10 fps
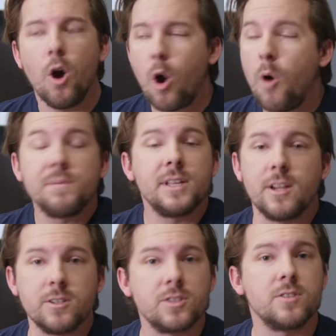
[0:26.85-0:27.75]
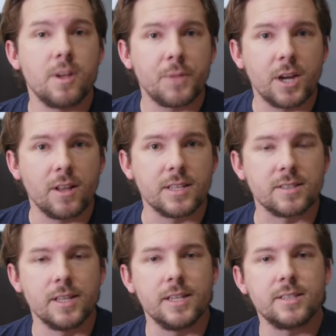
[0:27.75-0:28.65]
Hopefully there's something on this
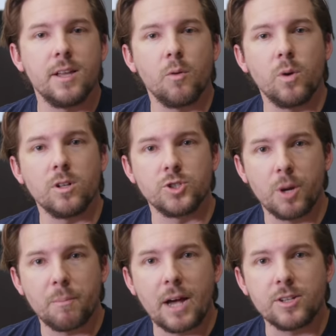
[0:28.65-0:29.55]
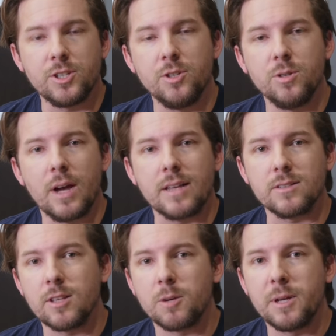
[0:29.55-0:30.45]
list that will jump out to you as a
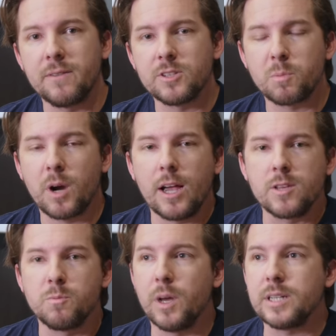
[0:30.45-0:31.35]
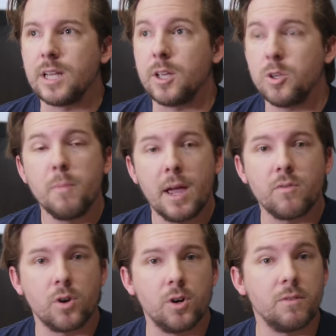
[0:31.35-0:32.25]
little bit of a surprise, but uh, you may
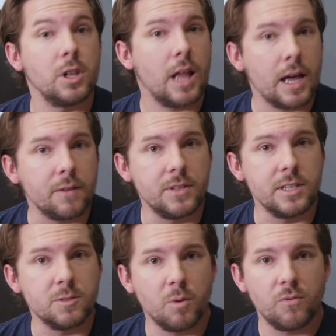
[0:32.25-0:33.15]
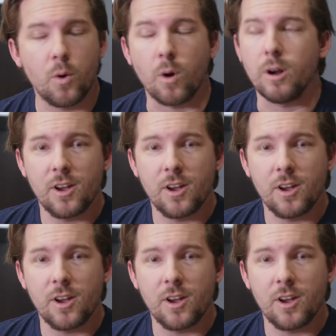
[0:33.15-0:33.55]
have heard of a lot of these before.